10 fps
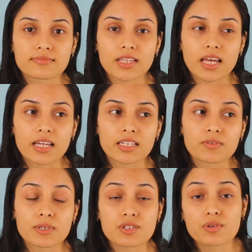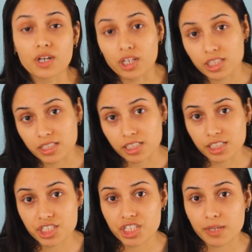And he went to a car
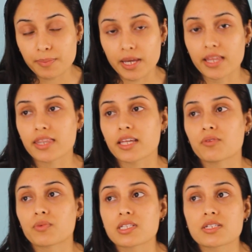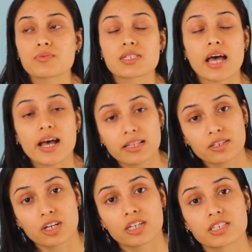dealership, and then once he was at
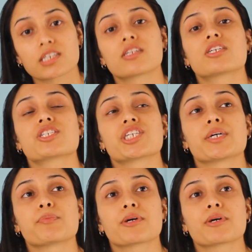the car dealership,